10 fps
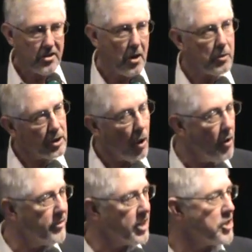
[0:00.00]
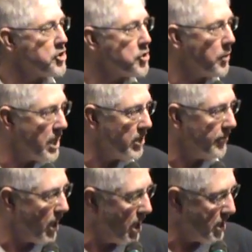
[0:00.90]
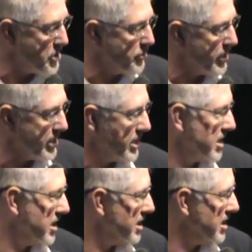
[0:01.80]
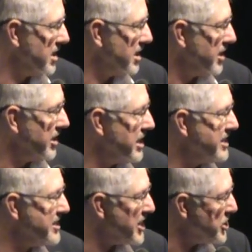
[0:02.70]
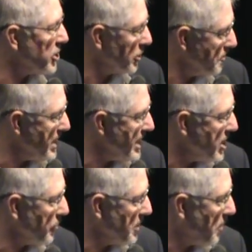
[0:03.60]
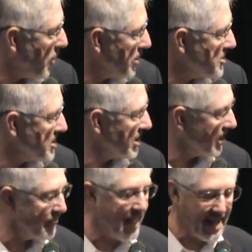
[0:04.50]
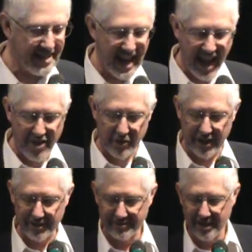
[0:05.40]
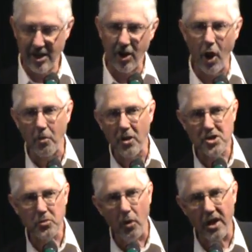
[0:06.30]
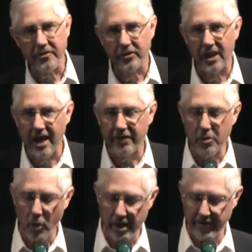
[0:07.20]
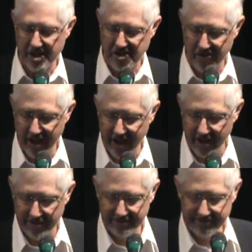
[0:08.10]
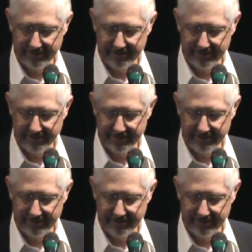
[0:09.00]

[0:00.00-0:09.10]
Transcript: There were over 1,200 digital media reports of that gathering, almost one for every one of us there.